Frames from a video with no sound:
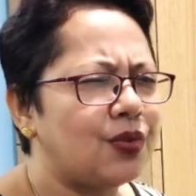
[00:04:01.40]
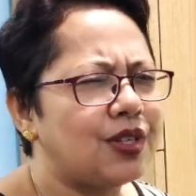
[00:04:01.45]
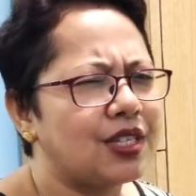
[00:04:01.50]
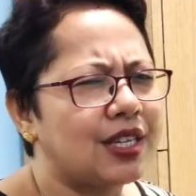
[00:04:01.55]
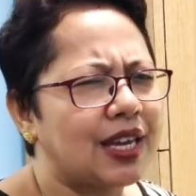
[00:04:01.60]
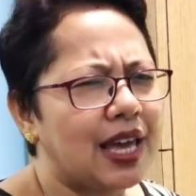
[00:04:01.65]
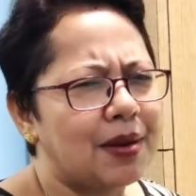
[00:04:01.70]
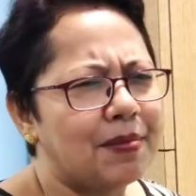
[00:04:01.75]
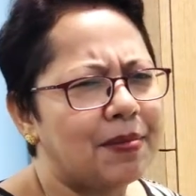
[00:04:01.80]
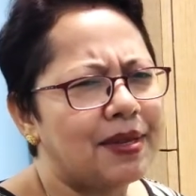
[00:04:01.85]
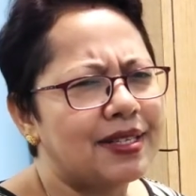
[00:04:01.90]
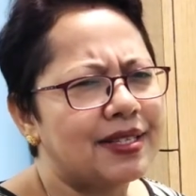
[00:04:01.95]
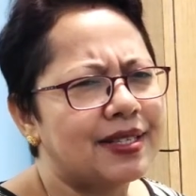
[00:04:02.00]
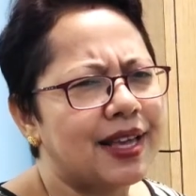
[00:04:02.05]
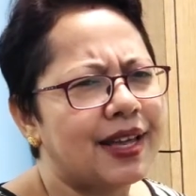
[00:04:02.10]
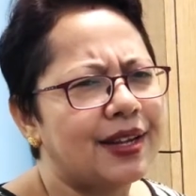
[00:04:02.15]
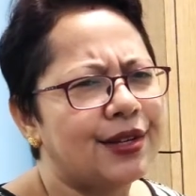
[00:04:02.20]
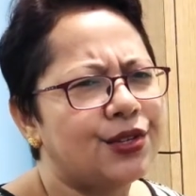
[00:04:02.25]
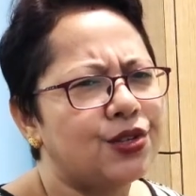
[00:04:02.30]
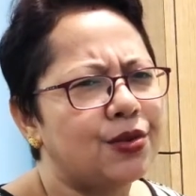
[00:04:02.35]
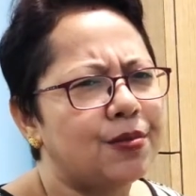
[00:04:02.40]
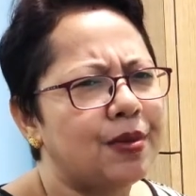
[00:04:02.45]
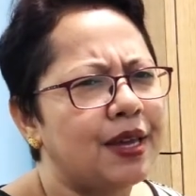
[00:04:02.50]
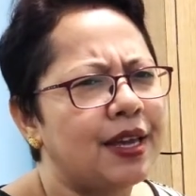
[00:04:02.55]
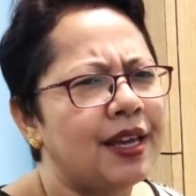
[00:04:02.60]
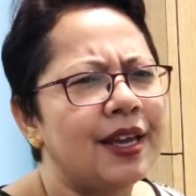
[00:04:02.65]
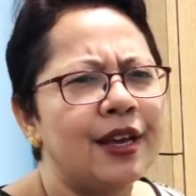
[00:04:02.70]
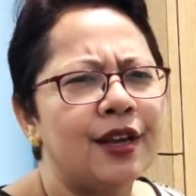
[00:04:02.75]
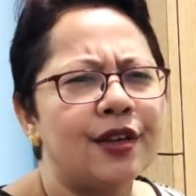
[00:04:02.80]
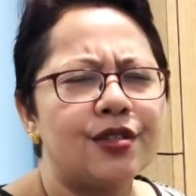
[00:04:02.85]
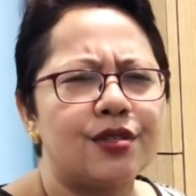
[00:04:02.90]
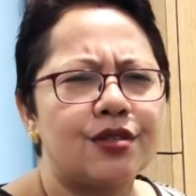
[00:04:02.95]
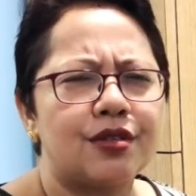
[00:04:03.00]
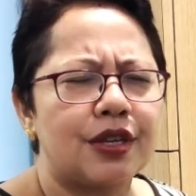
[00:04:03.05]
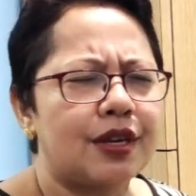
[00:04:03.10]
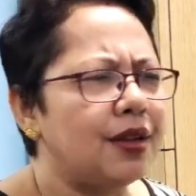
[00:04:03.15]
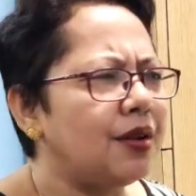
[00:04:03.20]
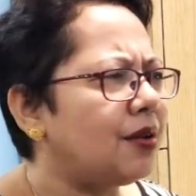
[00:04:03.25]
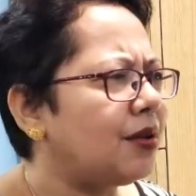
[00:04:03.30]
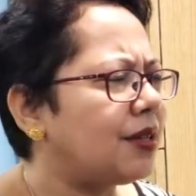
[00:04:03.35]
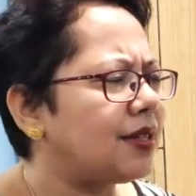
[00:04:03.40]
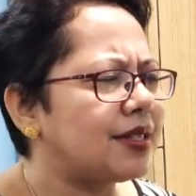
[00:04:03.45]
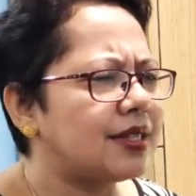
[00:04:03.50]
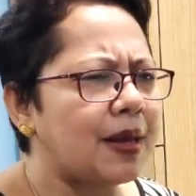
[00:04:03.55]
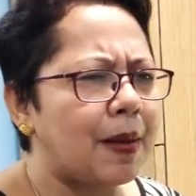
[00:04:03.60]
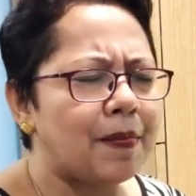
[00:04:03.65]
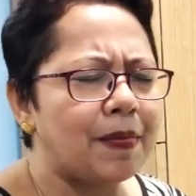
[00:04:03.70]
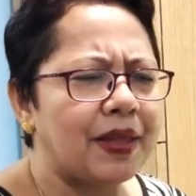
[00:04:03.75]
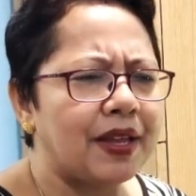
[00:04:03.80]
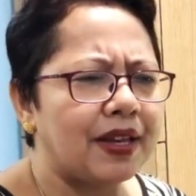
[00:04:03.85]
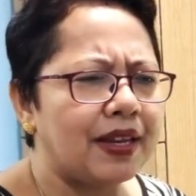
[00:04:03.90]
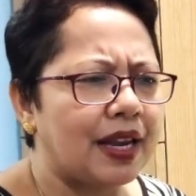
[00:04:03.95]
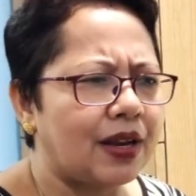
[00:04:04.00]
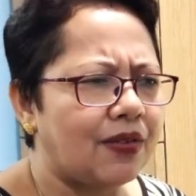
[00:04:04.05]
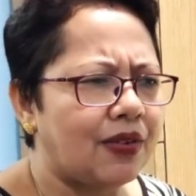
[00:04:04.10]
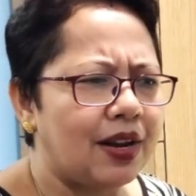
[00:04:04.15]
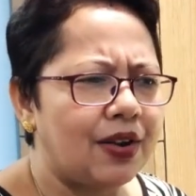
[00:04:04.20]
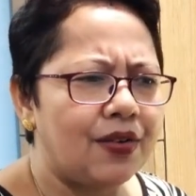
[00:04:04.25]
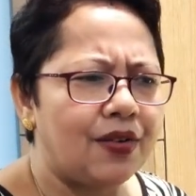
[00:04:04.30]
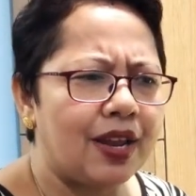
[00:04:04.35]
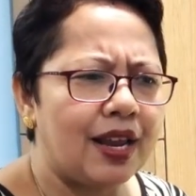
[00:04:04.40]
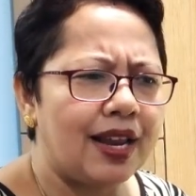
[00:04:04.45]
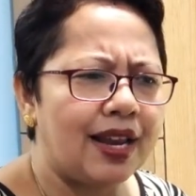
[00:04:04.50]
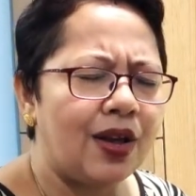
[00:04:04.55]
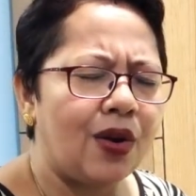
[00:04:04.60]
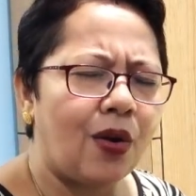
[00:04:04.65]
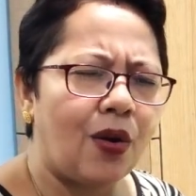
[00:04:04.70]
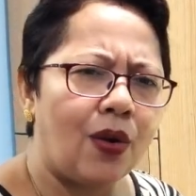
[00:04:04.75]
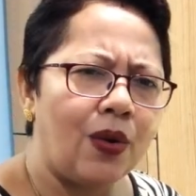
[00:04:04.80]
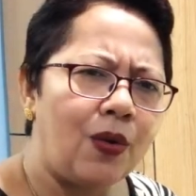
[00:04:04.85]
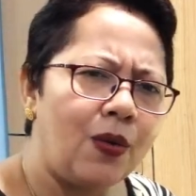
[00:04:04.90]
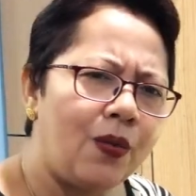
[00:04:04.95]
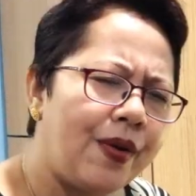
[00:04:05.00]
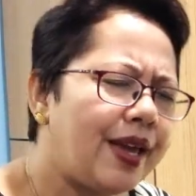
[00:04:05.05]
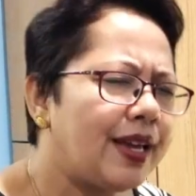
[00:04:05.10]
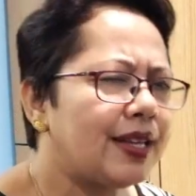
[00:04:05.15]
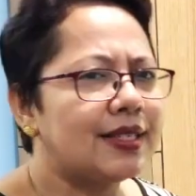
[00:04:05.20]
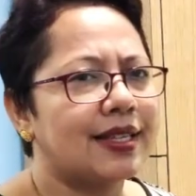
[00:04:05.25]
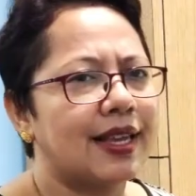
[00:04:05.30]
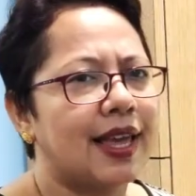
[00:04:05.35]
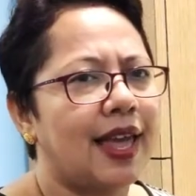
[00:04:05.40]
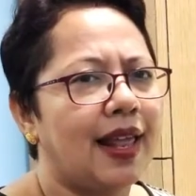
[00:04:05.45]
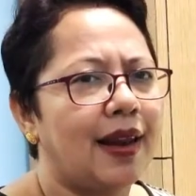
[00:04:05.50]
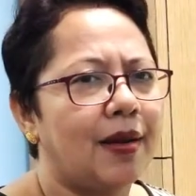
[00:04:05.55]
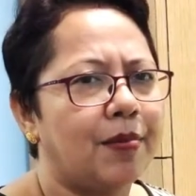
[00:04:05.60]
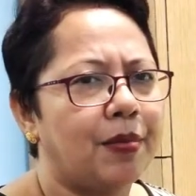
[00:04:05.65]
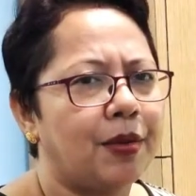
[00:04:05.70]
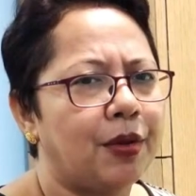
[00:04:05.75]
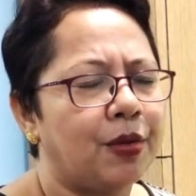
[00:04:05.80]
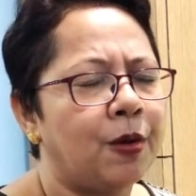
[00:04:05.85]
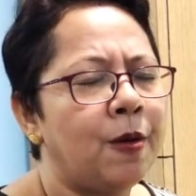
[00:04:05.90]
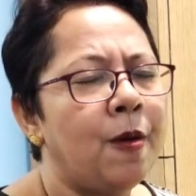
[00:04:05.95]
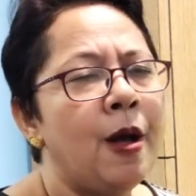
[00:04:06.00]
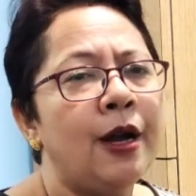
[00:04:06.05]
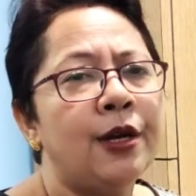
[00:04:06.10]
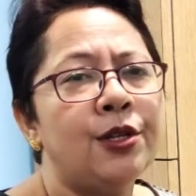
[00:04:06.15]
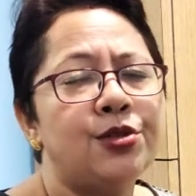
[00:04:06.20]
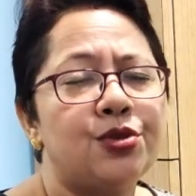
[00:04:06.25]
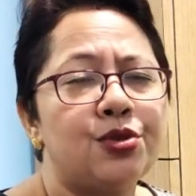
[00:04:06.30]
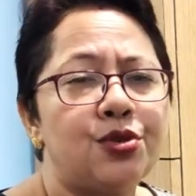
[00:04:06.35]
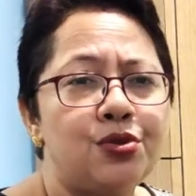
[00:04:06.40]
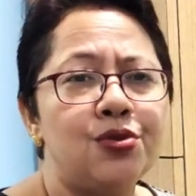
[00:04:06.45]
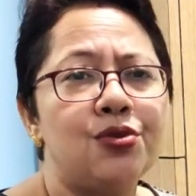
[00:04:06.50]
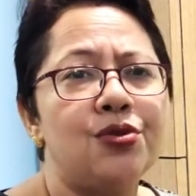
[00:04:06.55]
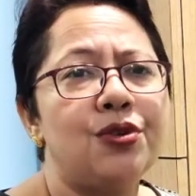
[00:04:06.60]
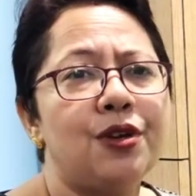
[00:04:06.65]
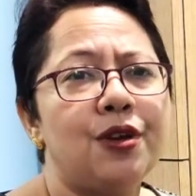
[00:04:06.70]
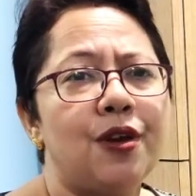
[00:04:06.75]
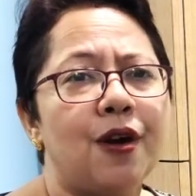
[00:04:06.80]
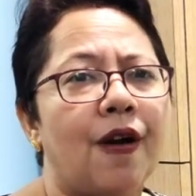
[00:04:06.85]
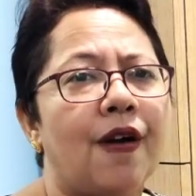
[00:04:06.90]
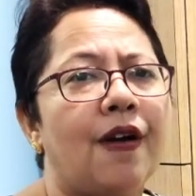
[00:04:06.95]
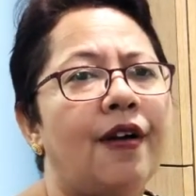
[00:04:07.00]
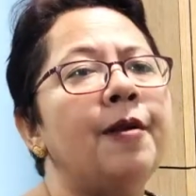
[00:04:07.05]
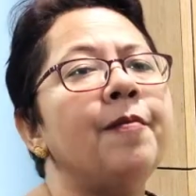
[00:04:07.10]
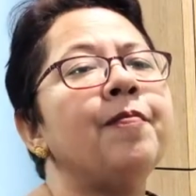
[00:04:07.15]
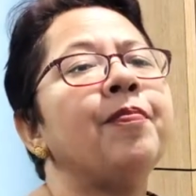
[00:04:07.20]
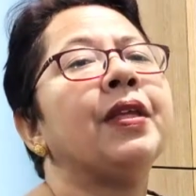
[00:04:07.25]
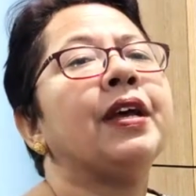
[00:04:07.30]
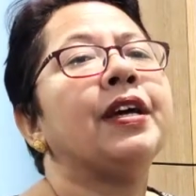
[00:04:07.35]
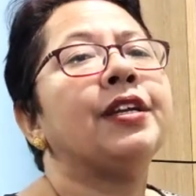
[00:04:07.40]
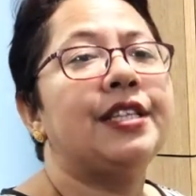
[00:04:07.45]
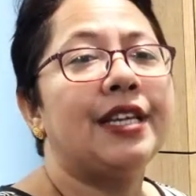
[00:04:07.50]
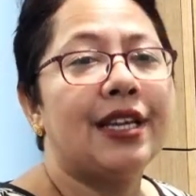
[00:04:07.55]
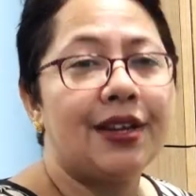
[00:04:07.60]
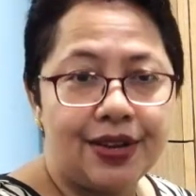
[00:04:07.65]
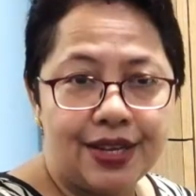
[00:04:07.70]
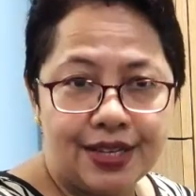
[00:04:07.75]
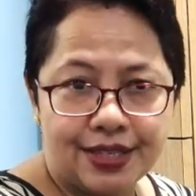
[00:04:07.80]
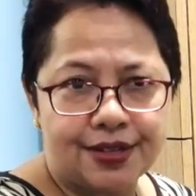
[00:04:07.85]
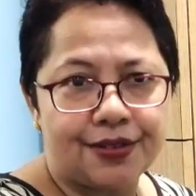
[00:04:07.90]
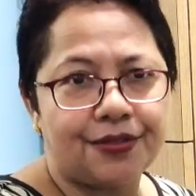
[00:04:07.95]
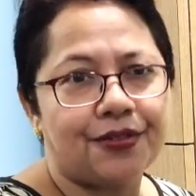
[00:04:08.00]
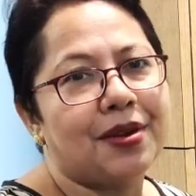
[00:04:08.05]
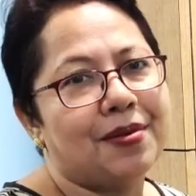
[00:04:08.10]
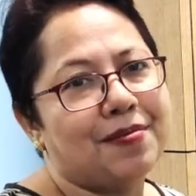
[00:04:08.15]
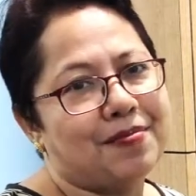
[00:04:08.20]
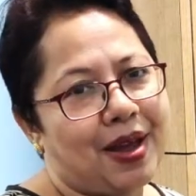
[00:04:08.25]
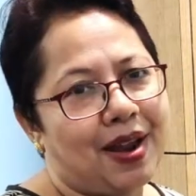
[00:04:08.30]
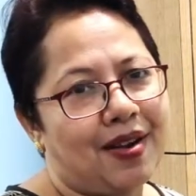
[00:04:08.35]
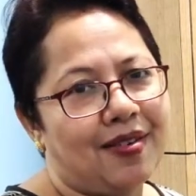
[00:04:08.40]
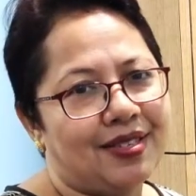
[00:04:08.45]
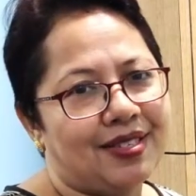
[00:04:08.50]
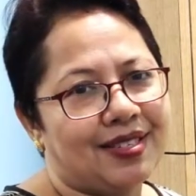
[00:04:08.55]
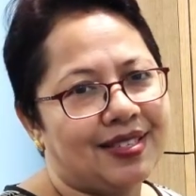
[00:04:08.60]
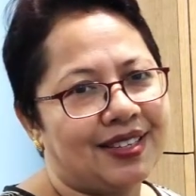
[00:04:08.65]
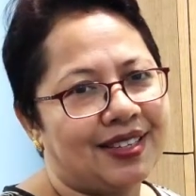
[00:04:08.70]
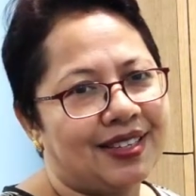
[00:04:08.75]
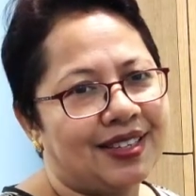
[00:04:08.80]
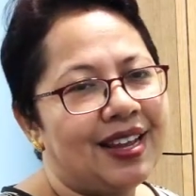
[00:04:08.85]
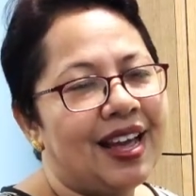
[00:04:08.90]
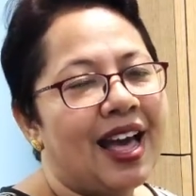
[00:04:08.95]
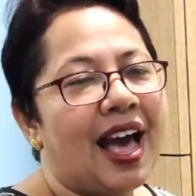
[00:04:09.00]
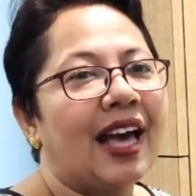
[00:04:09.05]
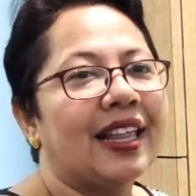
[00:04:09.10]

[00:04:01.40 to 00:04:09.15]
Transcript: which can be said to be, it's something that will really always help you to do your degrees of comparison.